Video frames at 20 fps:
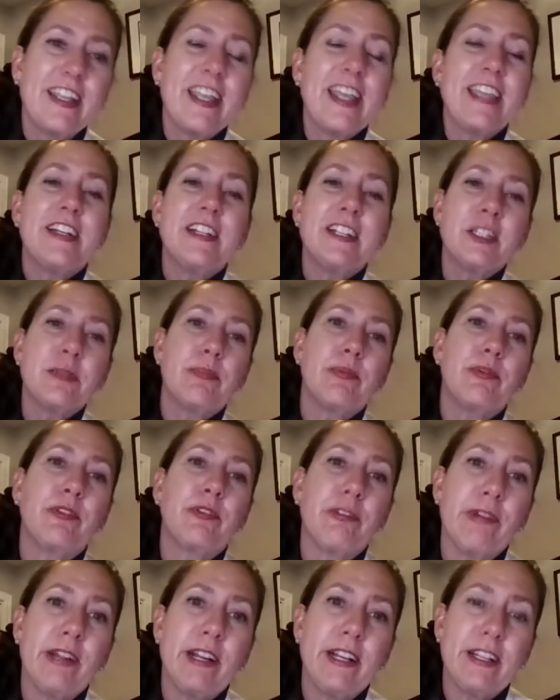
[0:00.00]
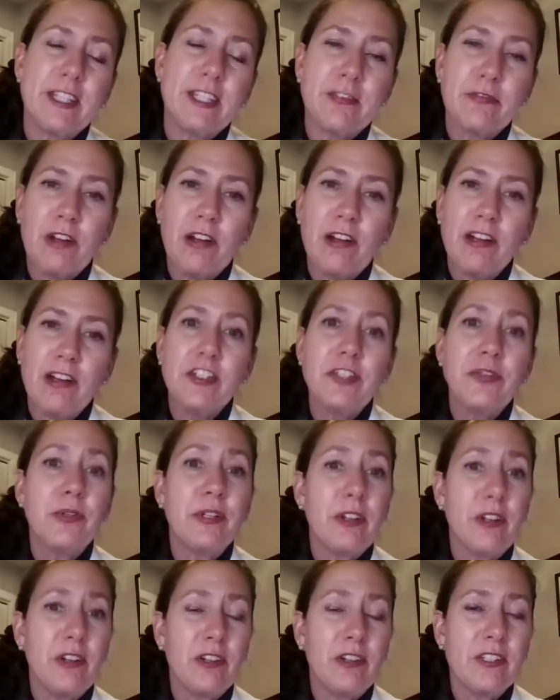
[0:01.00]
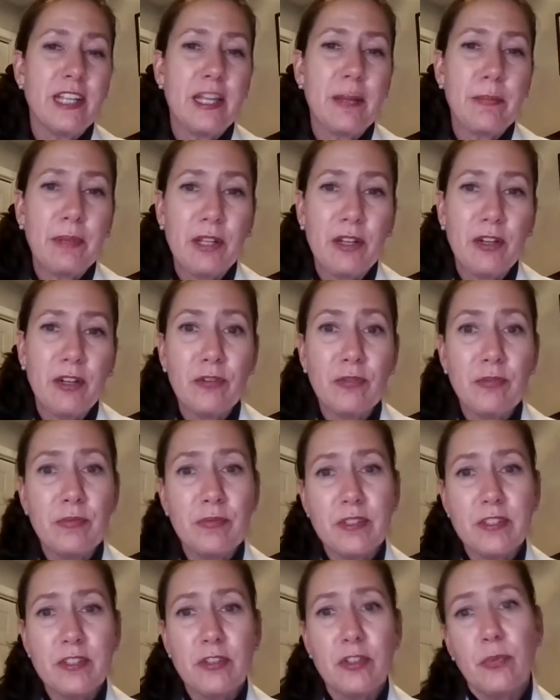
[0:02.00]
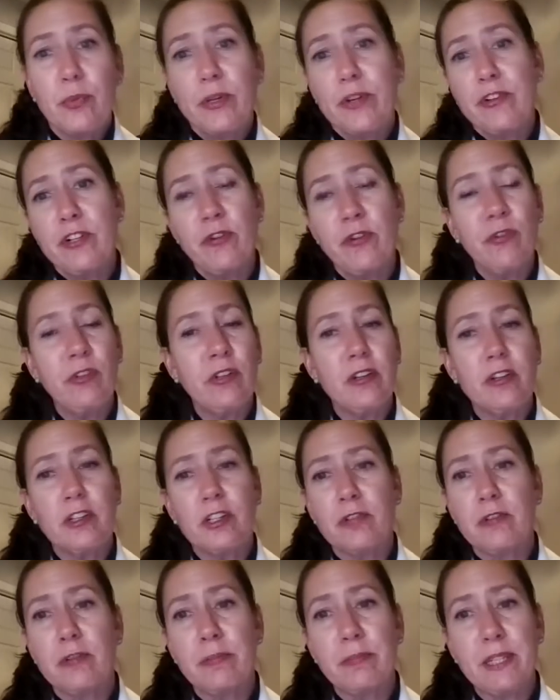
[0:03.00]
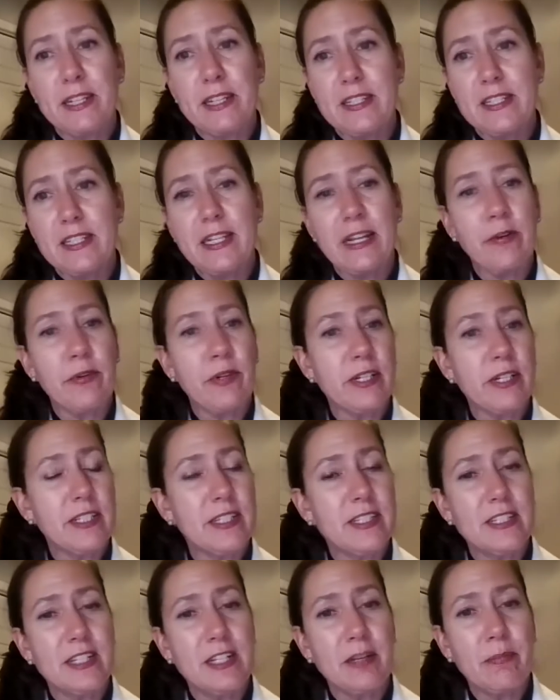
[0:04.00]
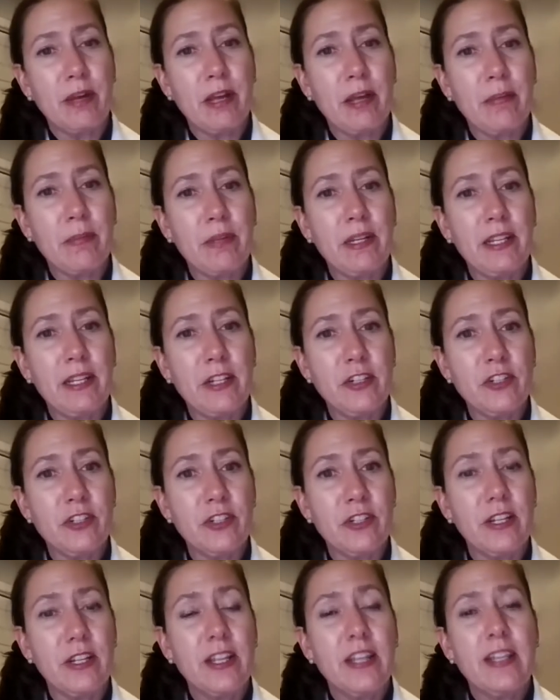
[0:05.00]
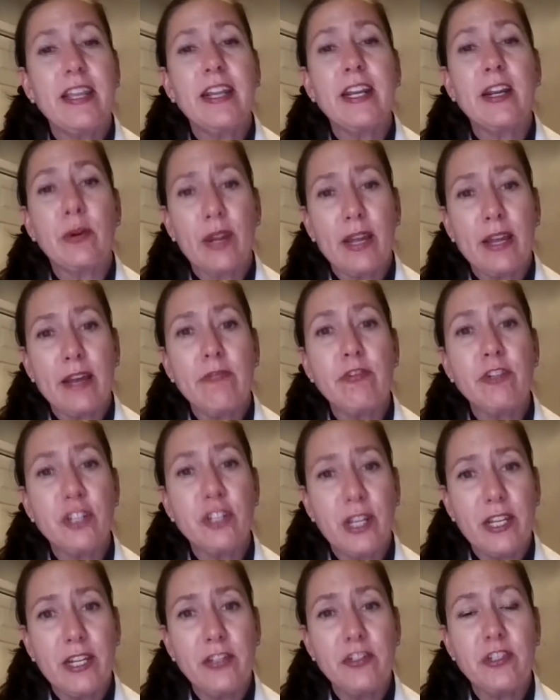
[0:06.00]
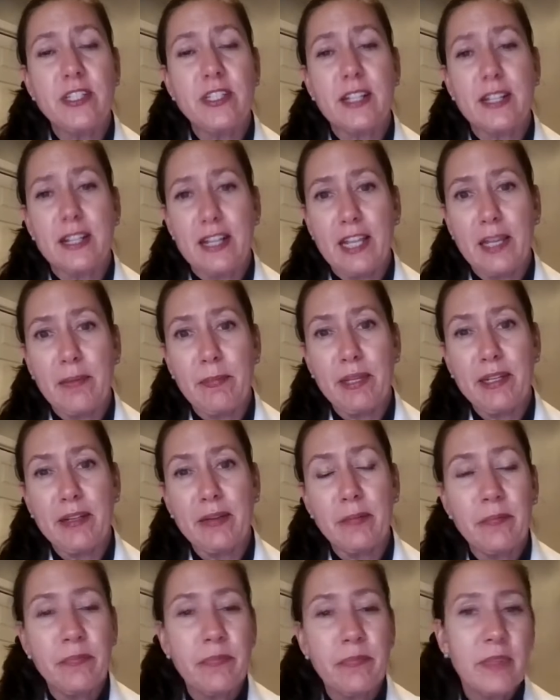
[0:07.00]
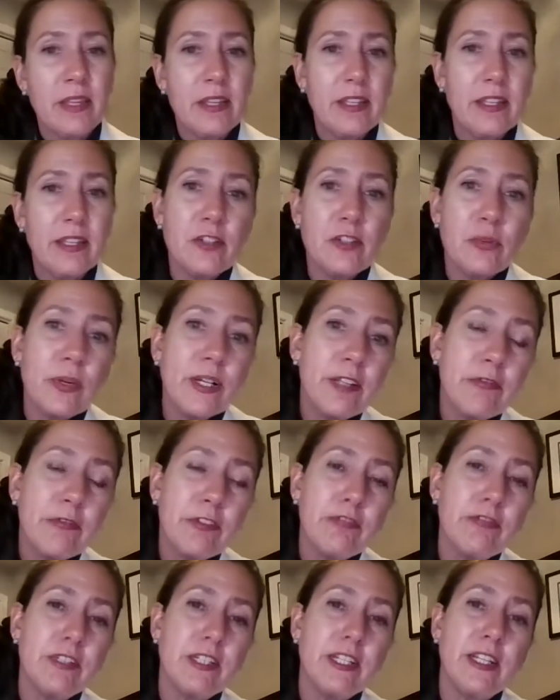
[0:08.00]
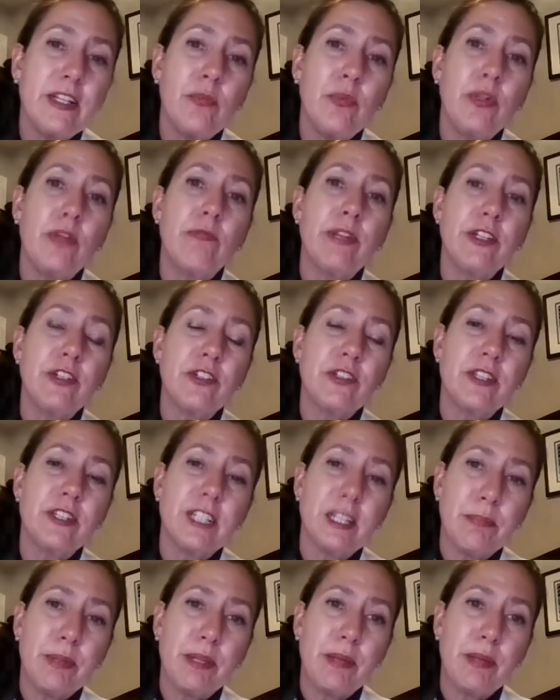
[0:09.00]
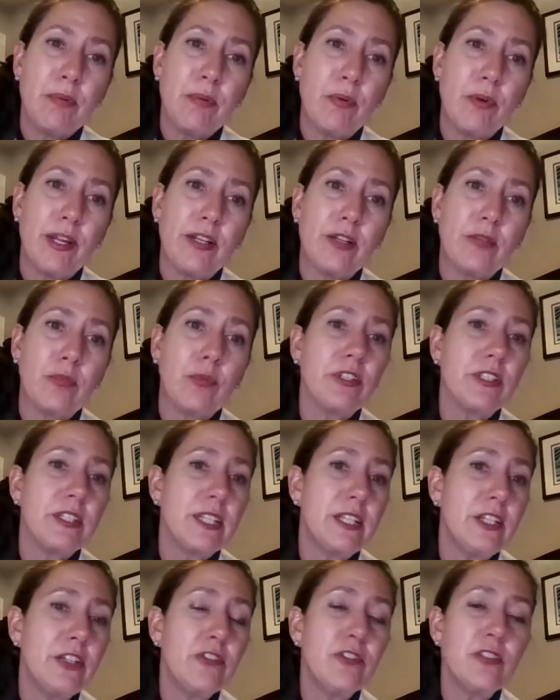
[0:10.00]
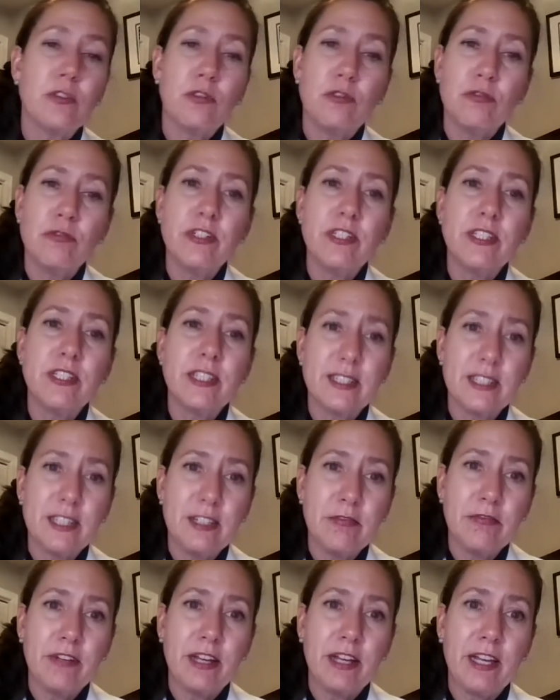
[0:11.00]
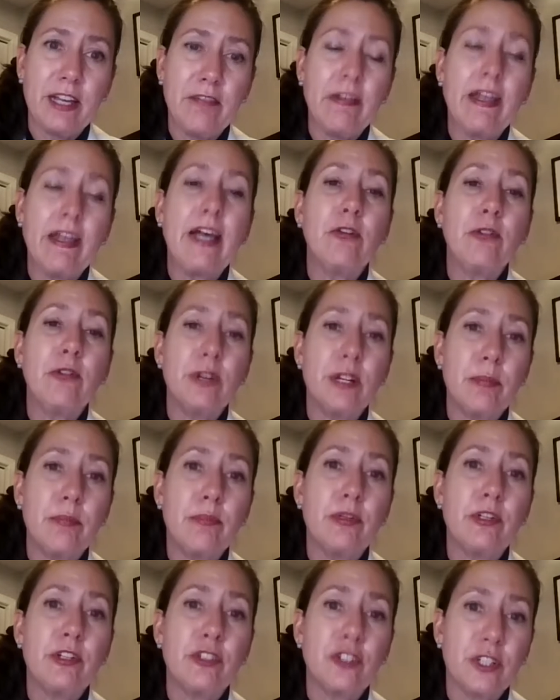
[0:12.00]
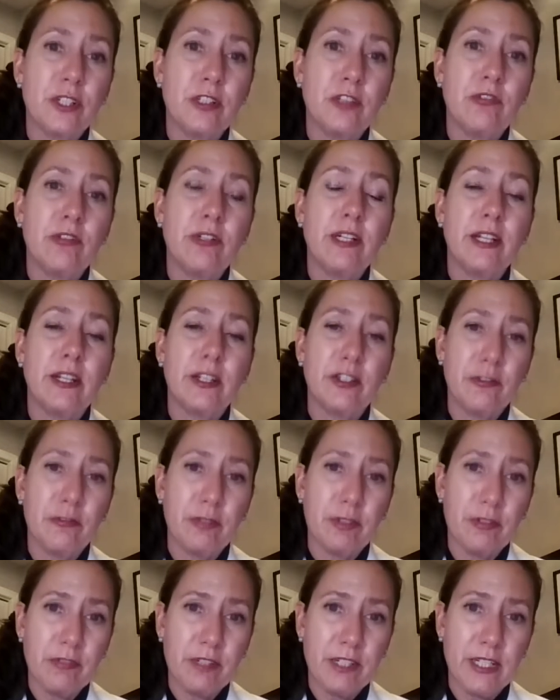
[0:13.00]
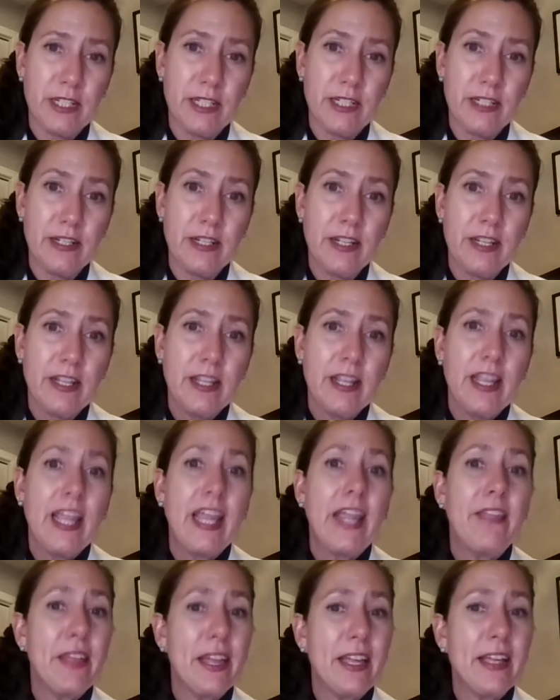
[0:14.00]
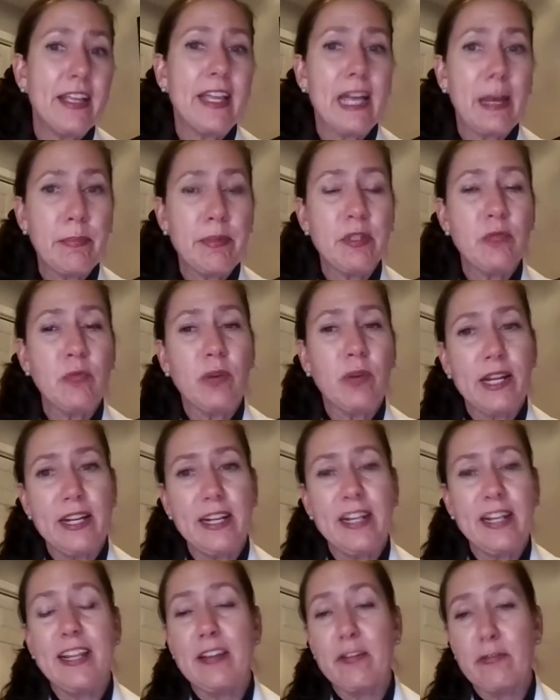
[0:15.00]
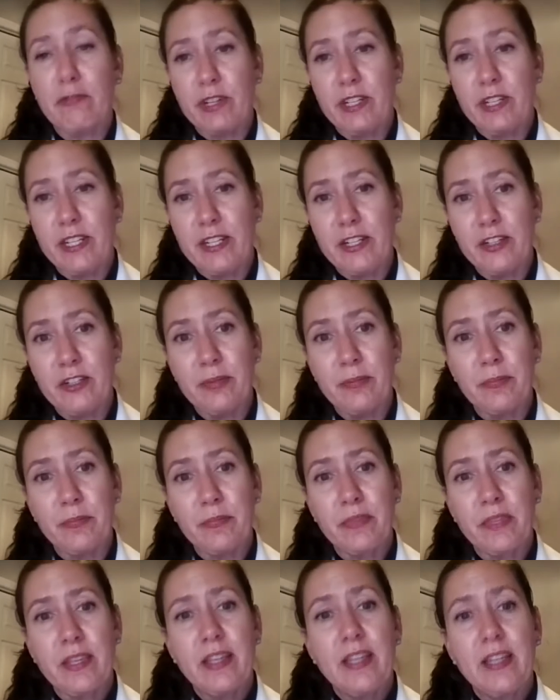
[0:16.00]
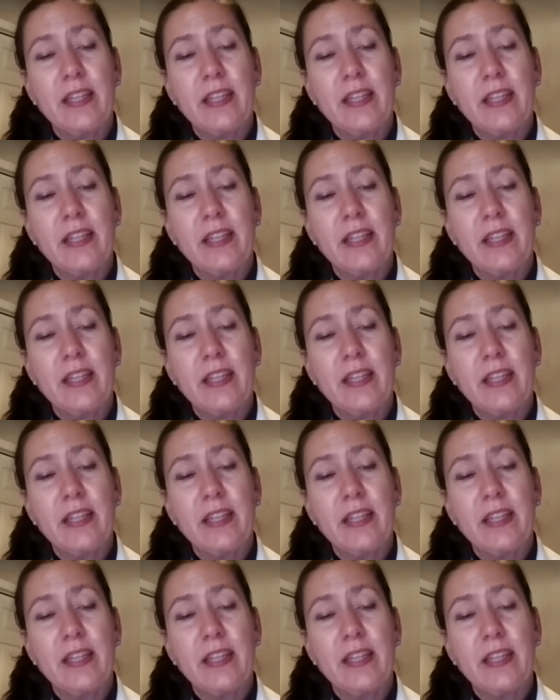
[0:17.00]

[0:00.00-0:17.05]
Canada's birth rate has fallen to an all-time low, so that we are no longer replacing our existing population, and our average age is climbing. In 2015, we reached the tipping point where seniors over 65 outnumbered children under 15, and that gap is widening every year.